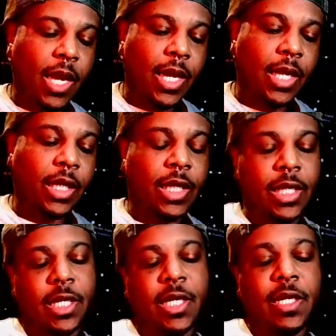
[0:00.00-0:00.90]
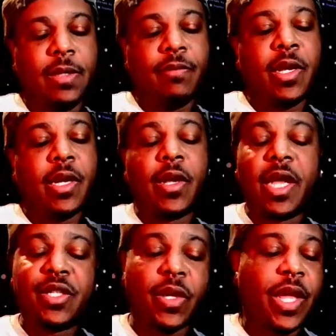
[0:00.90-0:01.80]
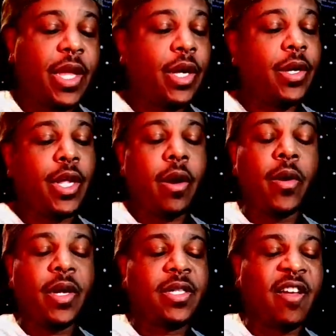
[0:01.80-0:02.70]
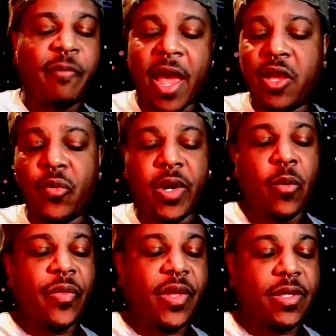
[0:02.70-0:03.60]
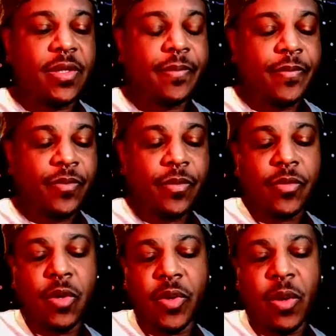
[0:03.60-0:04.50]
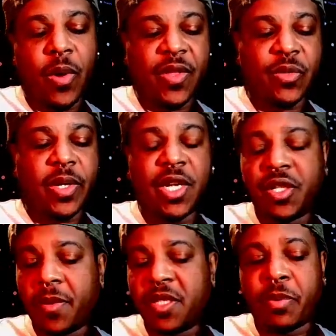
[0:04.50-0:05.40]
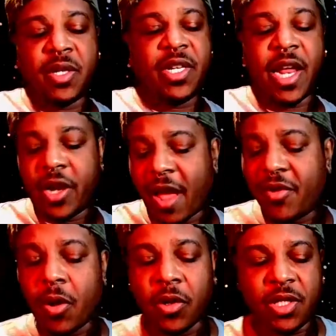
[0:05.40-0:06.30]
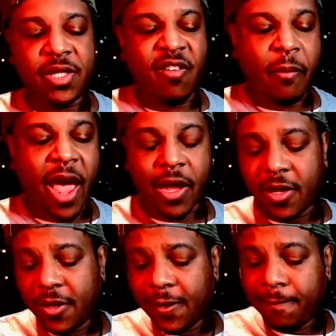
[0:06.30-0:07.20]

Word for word: Um, you're, okay, so yeah, you're you're holding yourself back. You really want this. You really want this relationship with this person, and you're having to hold yourself back.